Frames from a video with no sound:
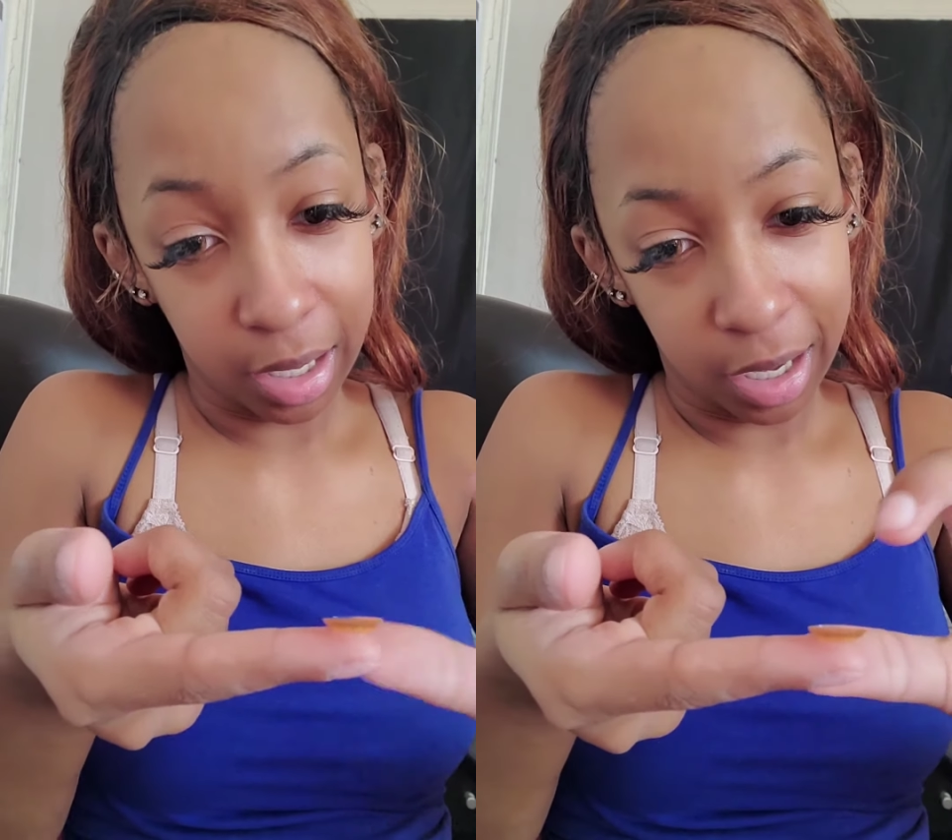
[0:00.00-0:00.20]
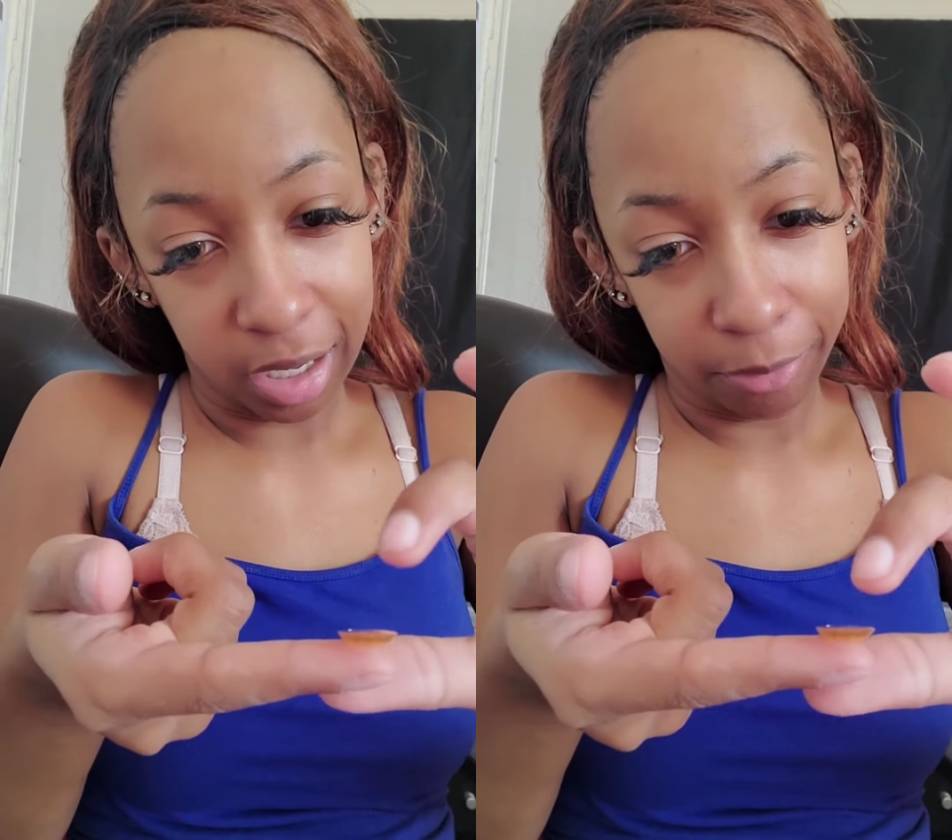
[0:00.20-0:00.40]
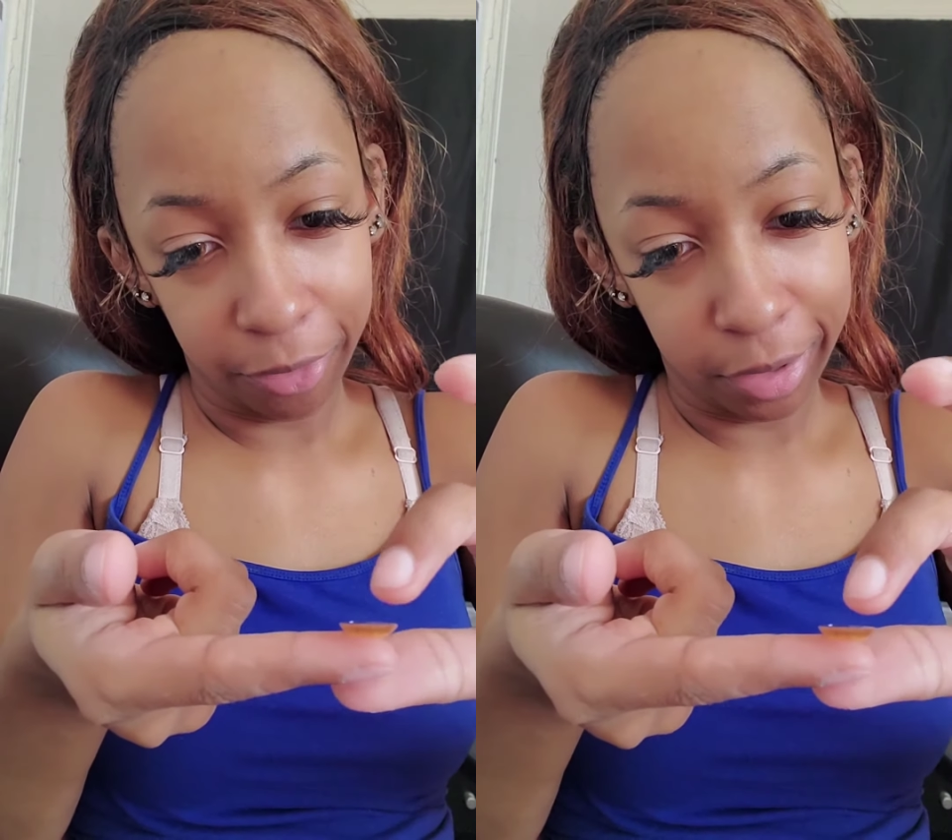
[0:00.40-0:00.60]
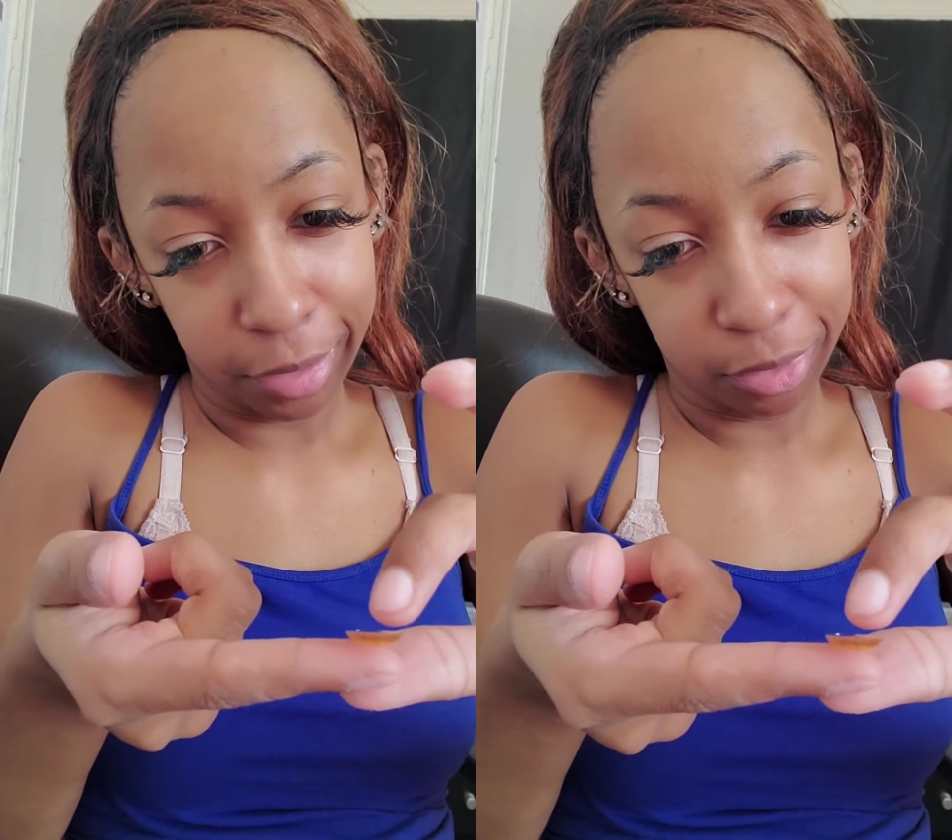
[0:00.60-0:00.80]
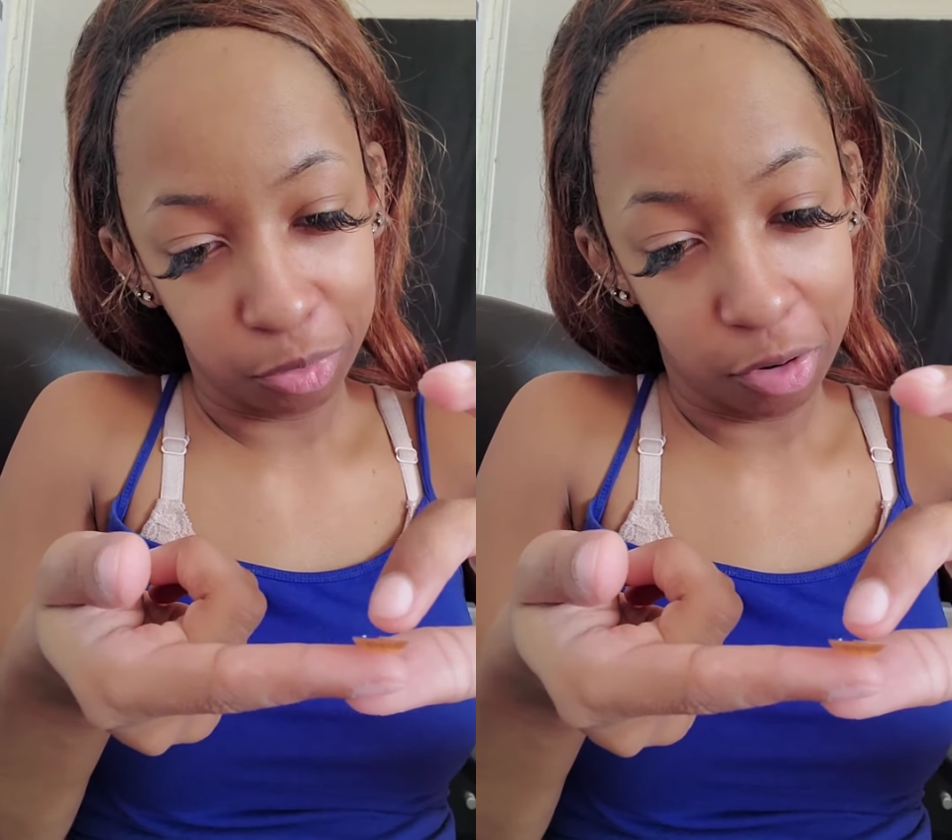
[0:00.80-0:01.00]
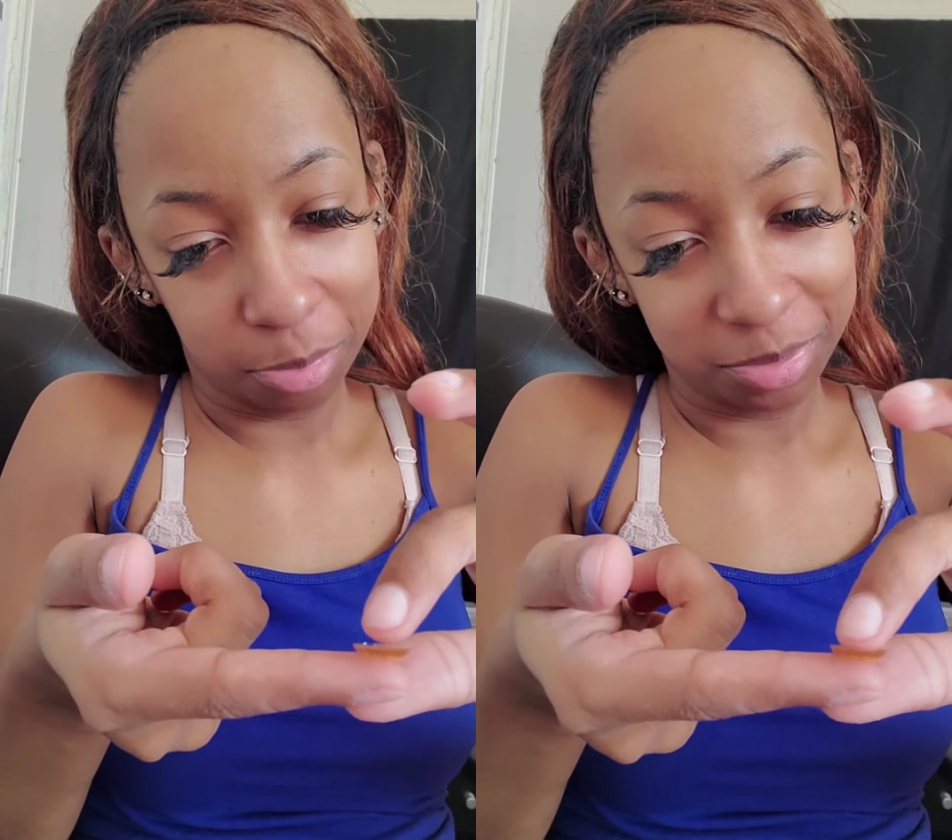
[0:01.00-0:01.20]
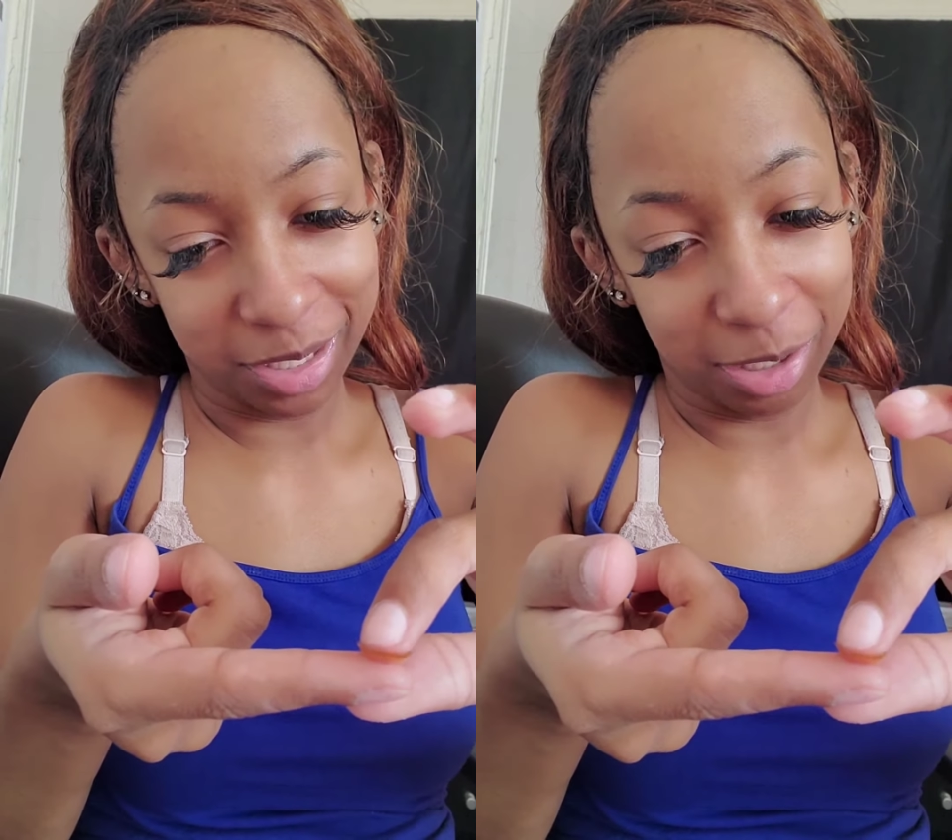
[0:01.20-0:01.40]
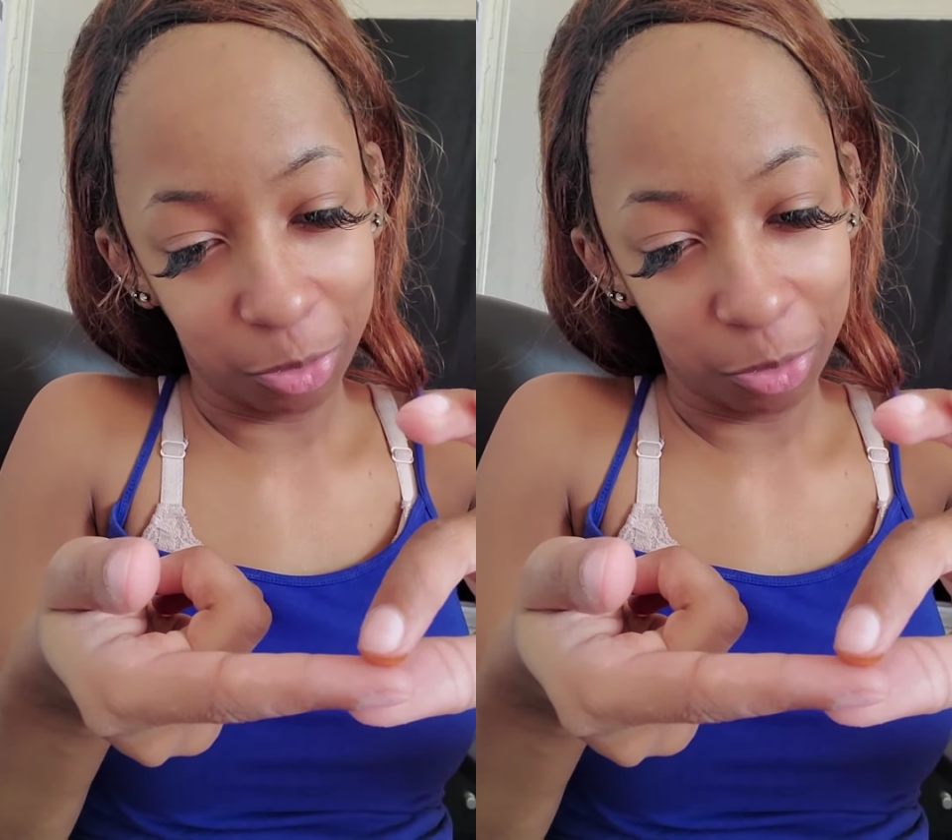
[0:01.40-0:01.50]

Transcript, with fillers: and I'm forgetting to rub this